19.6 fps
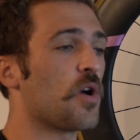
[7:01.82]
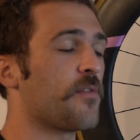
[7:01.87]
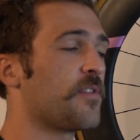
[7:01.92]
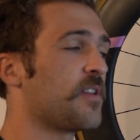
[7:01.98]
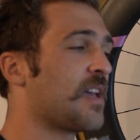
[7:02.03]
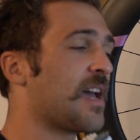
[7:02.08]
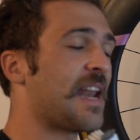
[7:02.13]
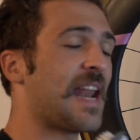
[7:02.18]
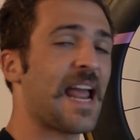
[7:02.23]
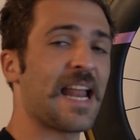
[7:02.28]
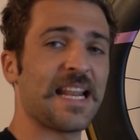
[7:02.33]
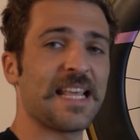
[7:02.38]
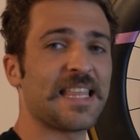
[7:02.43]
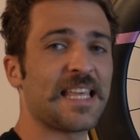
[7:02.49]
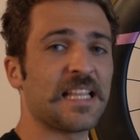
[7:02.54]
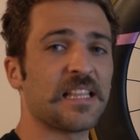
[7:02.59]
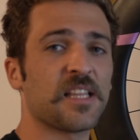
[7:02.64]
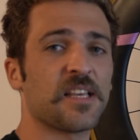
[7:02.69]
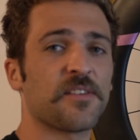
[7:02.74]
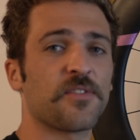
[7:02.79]
if you got
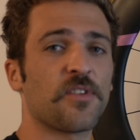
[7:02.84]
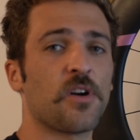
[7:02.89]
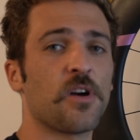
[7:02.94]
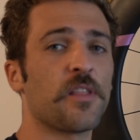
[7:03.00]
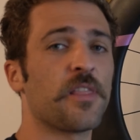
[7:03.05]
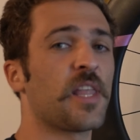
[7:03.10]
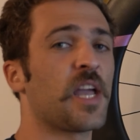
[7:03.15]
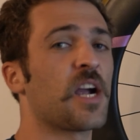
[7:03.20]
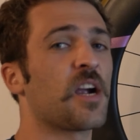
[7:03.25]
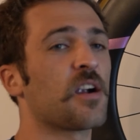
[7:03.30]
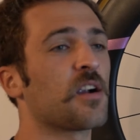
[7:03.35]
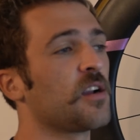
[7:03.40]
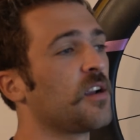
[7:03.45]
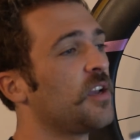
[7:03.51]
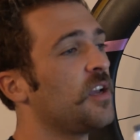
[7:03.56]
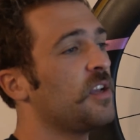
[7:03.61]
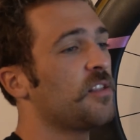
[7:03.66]
anything left on there,